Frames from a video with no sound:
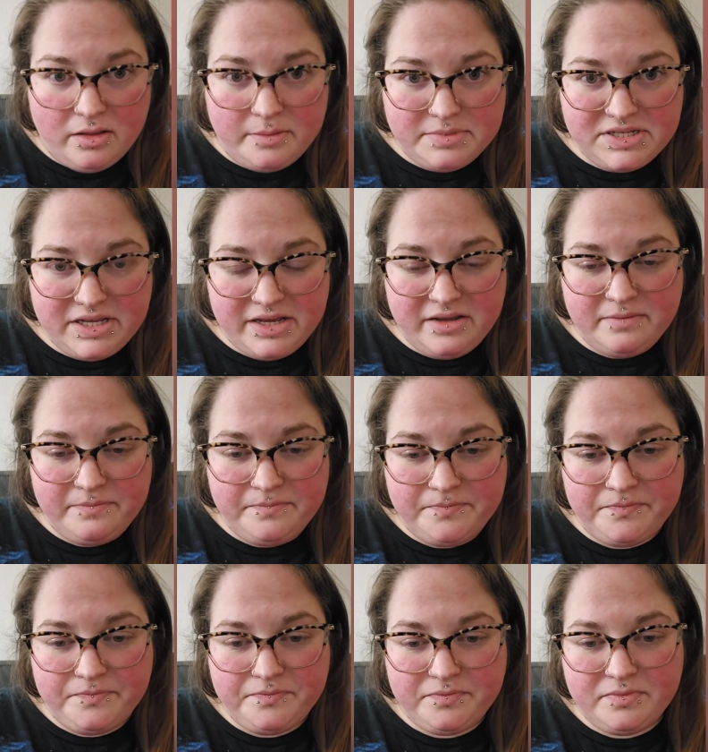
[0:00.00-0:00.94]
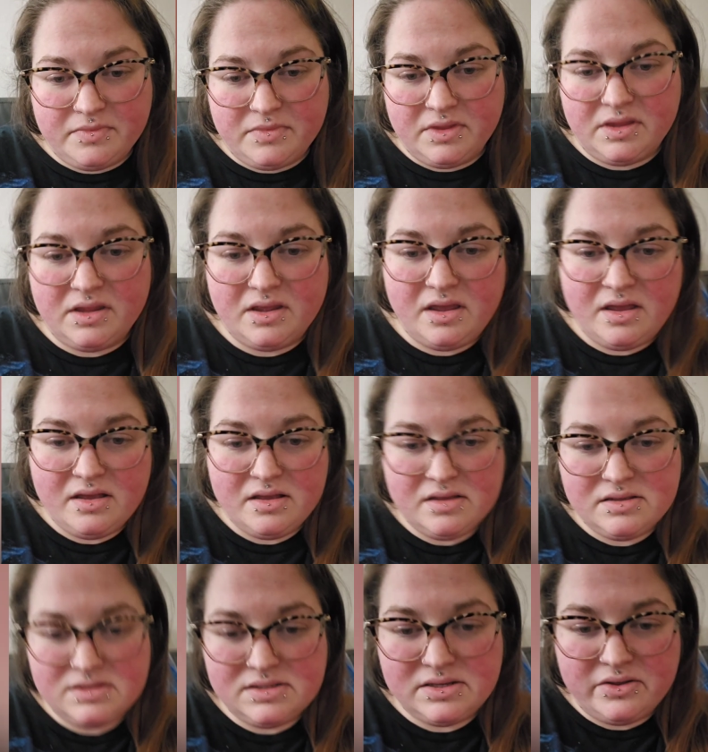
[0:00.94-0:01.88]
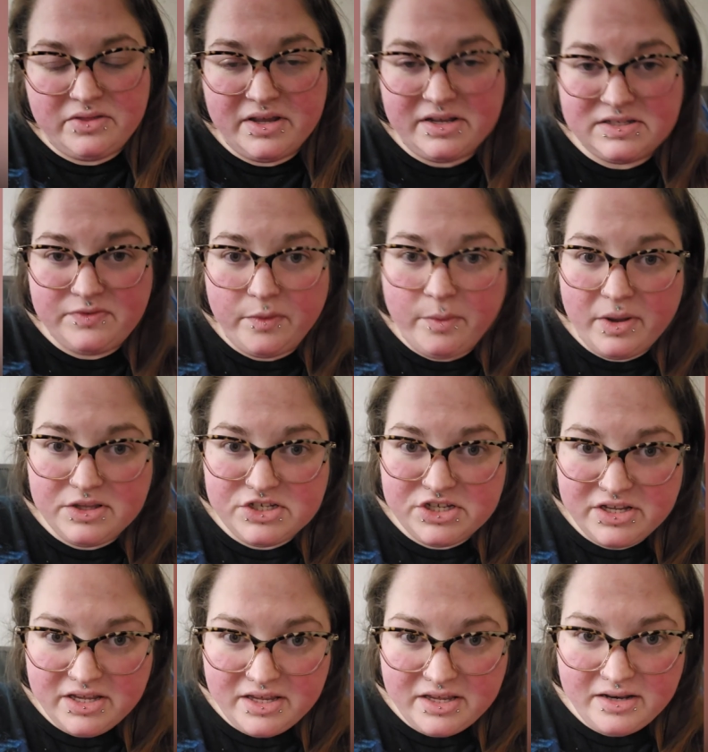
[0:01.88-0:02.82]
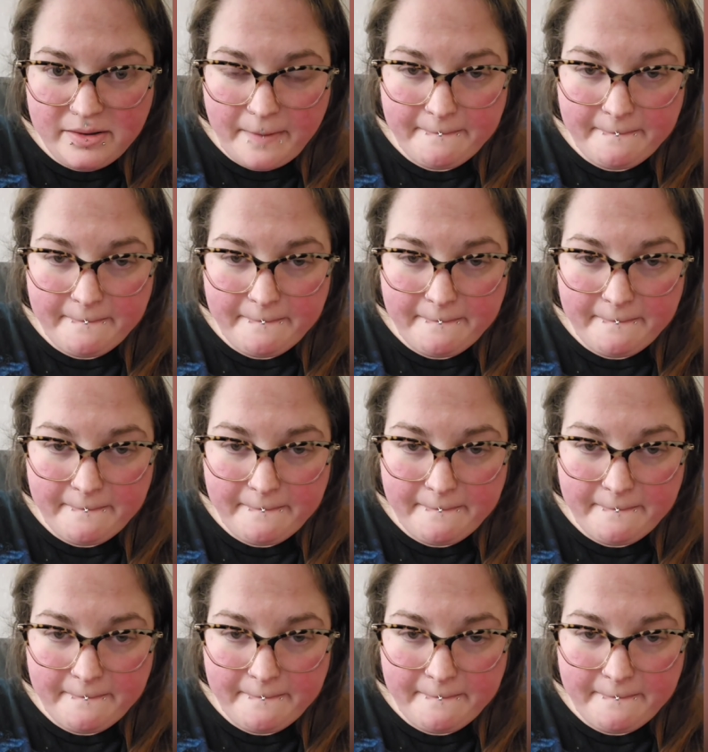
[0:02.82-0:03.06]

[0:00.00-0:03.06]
update. So, thanks for watching.